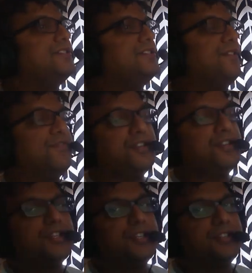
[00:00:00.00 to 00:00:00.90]

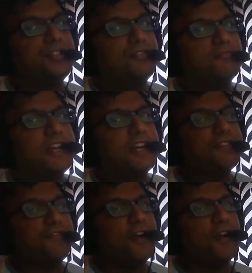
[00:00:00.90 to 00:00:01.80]
different, right,
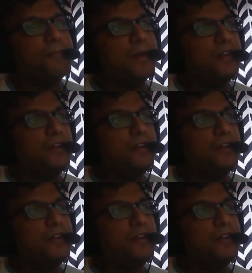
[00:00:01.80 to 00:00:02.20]
from